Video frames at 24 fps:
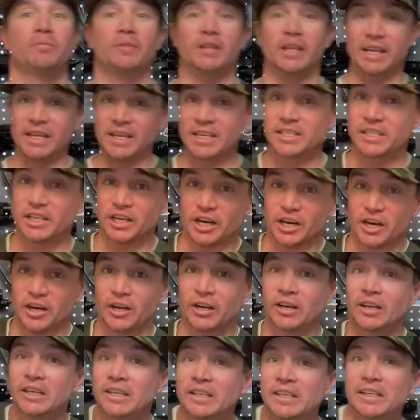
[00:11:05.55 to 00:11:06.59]

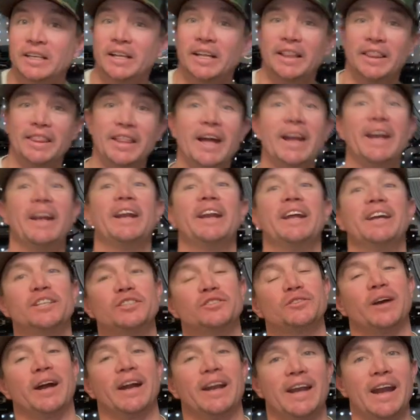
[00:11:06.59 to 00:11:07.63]
easier than it
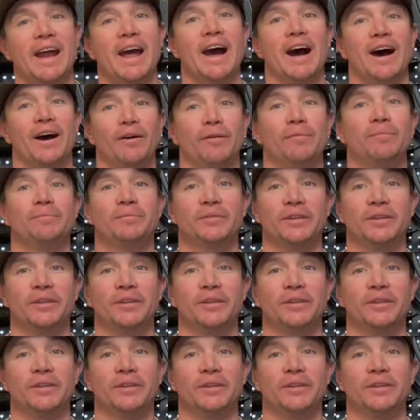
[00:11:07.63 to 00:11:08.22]
is right now.